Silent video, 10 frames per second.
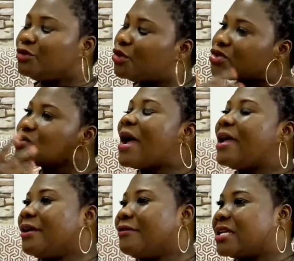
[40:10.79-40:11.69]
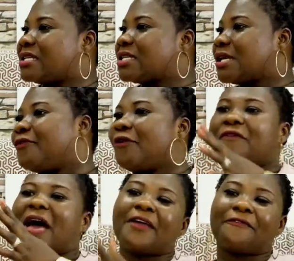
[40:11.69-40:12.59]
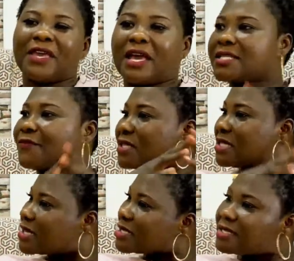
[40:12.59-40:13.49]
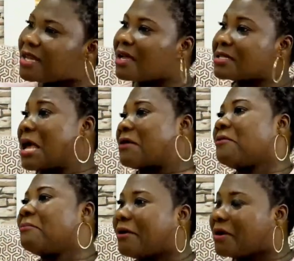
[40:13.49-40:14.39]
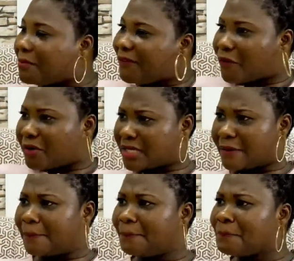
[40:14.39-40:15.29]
those who are in a relationship for 5 years, for 6 years, I got married before them.